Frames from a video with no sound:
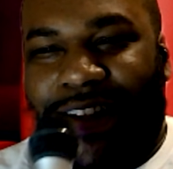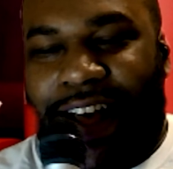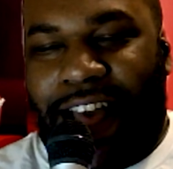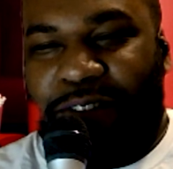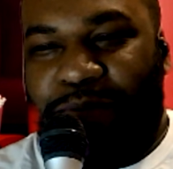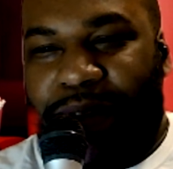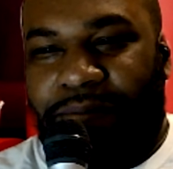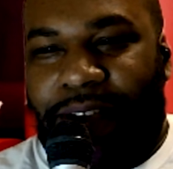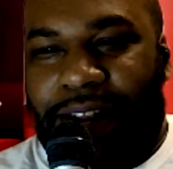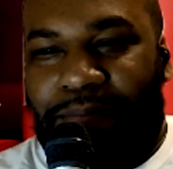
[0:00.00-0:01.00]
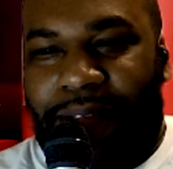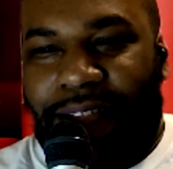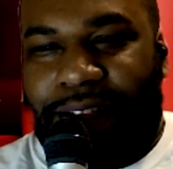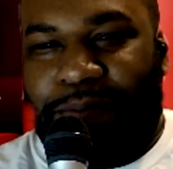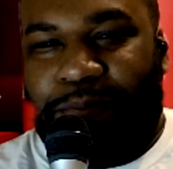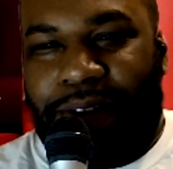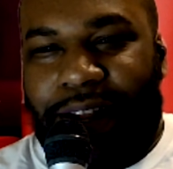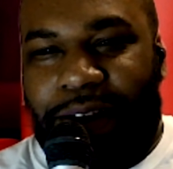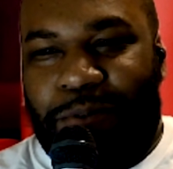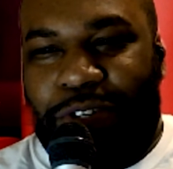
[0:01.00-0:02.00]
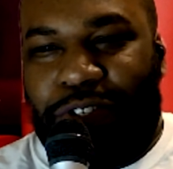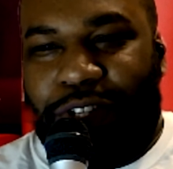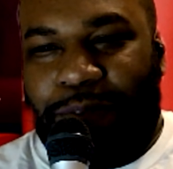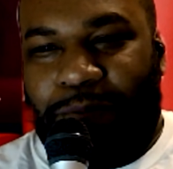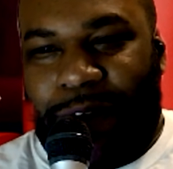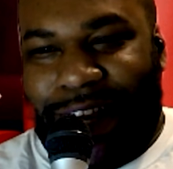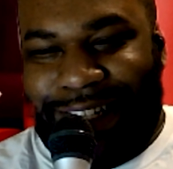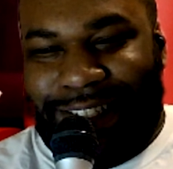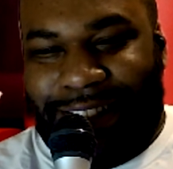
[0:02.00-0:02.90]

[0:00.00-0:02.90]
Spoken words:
haven't been invited back, but I wish them well.